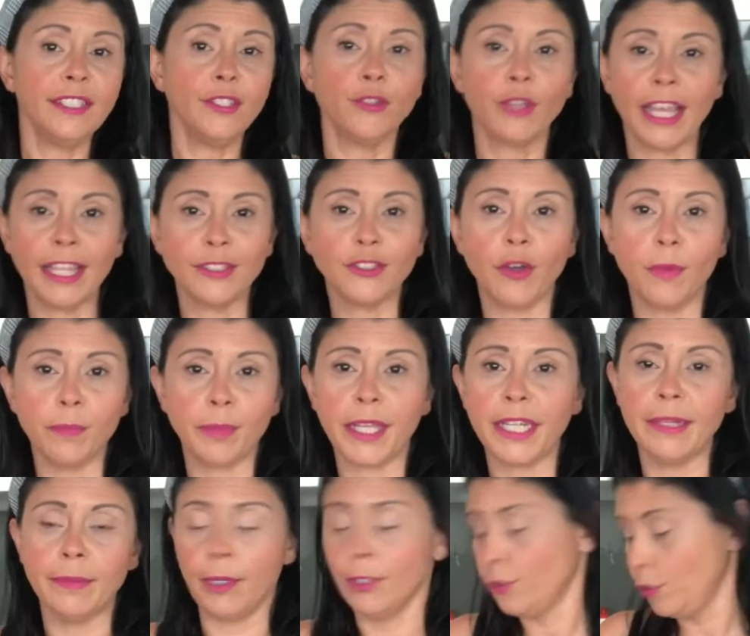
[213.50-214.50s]
you can't
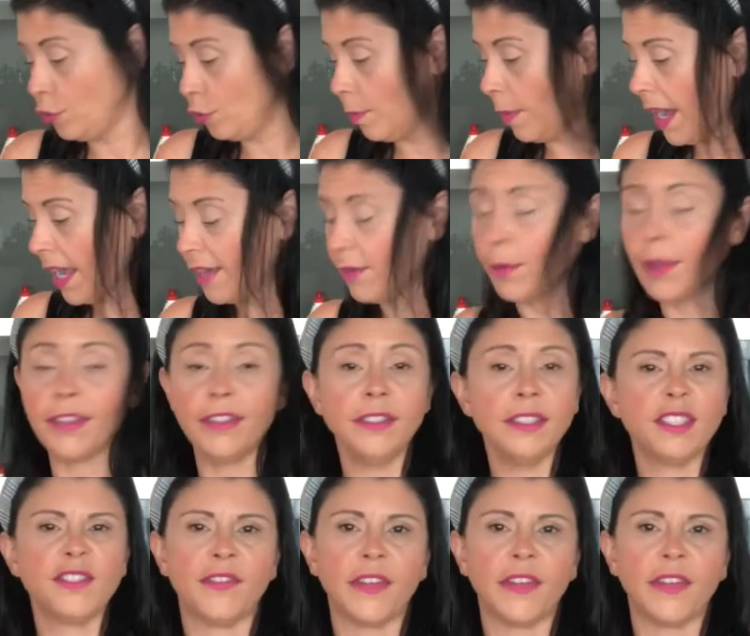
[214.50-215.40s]
complain about the Dubai weather. It's